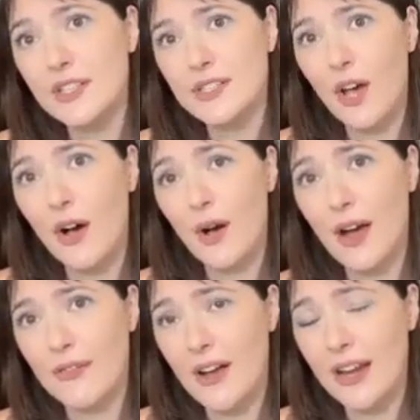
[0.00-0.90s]
So
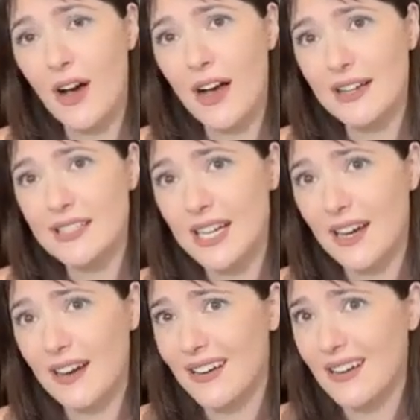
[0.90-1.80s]
our friend Augs
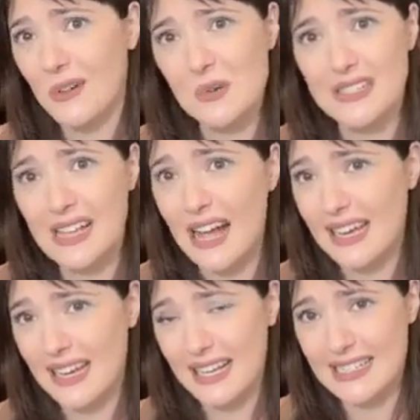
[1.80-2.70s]
here was not
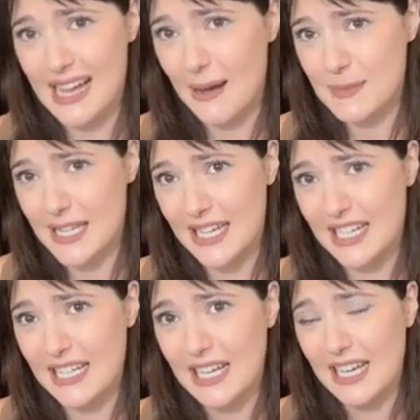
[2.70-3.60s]
getting
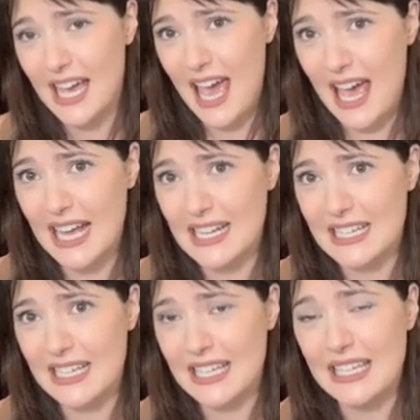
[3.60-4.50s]
adopted, and
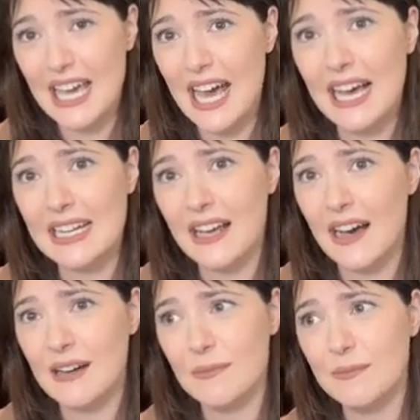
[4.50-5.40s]
he had
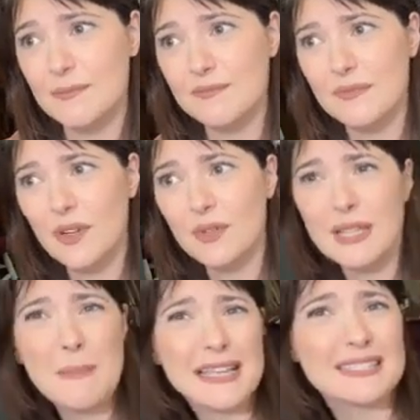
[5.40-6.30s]
a
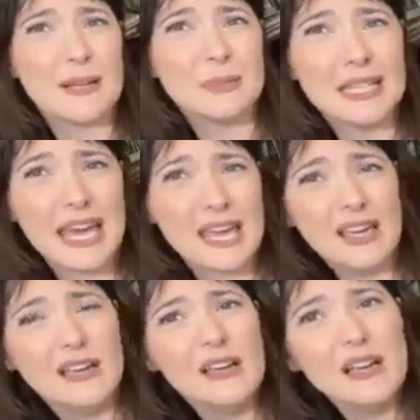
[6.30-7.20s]
really messed up
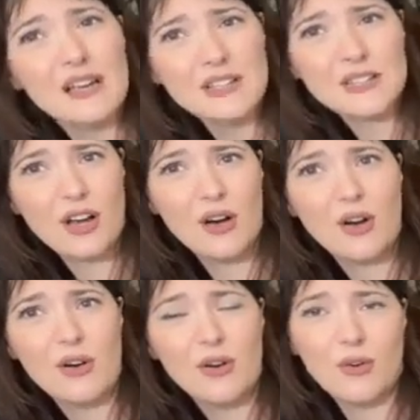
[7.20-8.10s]
leg.
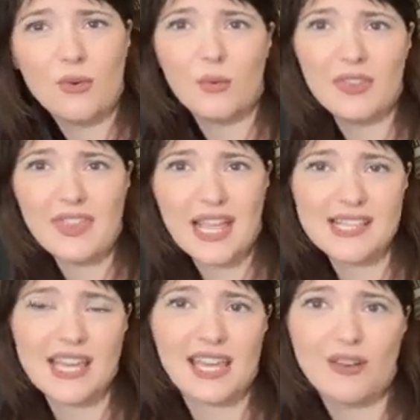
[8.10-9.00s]
So what they
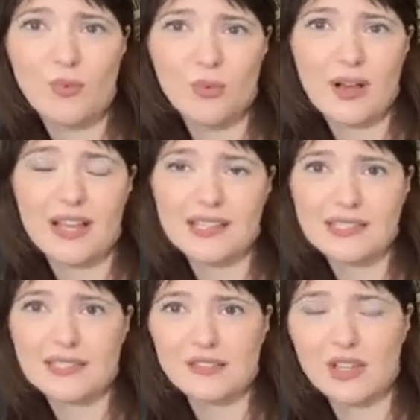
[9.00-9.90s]
did
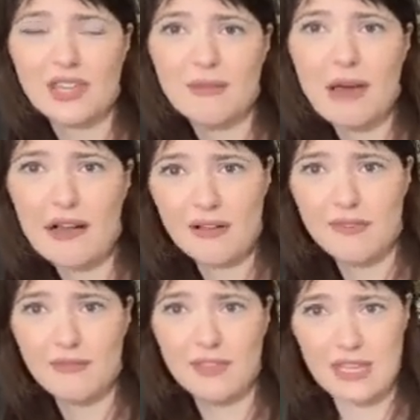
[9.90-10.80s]
was took him out
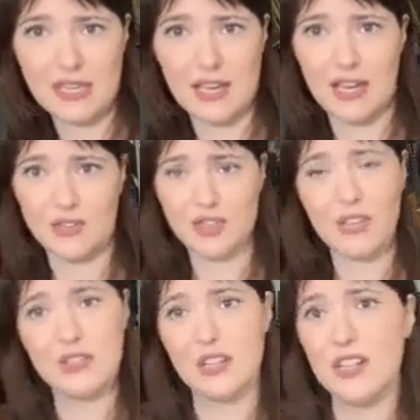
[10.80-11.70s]
of the
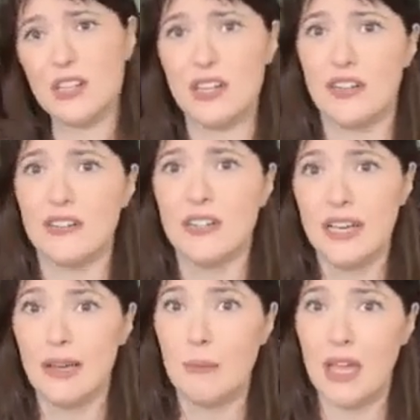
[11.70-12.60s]
shelter and
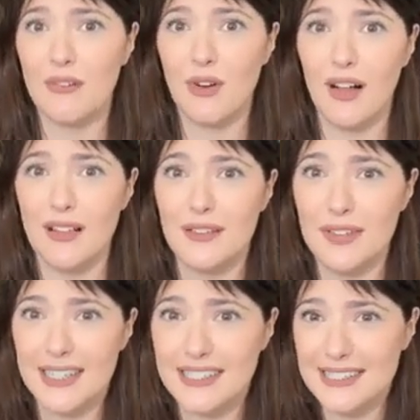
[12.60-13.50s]
paid for all of
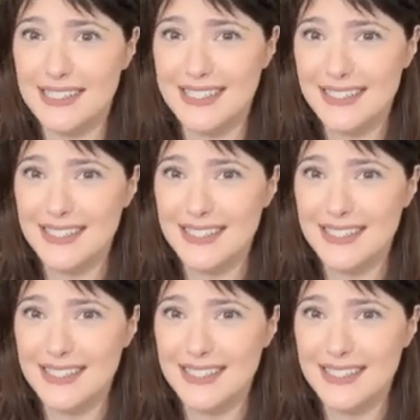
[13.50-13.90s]
his